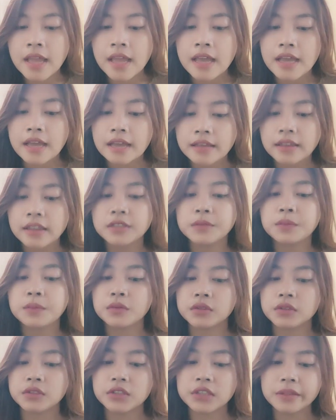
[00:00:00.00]

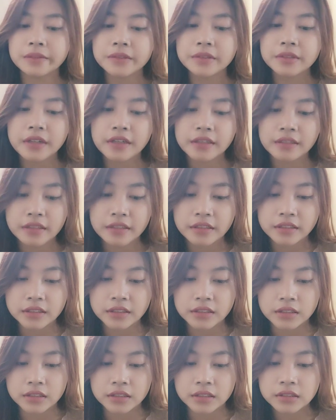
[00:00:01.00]
Textbook chapter,
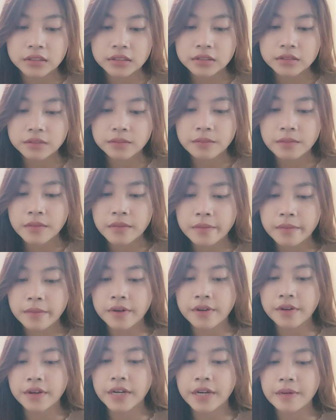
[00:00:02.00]
articles,
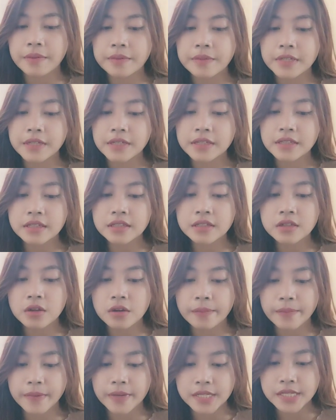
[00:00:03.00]
paragraph, sentence, or
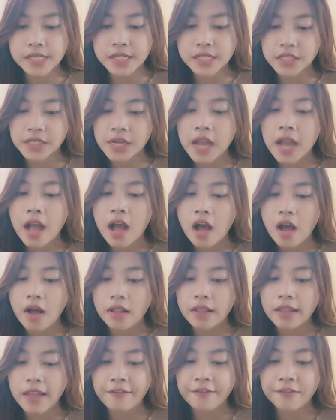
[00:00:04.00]
passage all
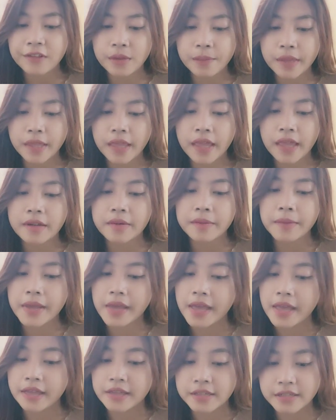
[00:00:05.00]
have topic and main
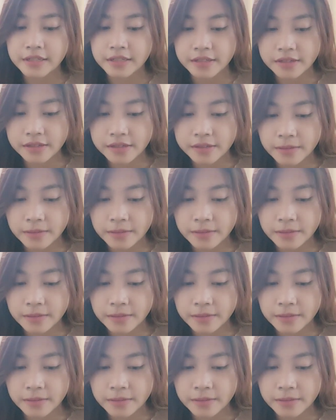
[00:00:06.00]
ideas.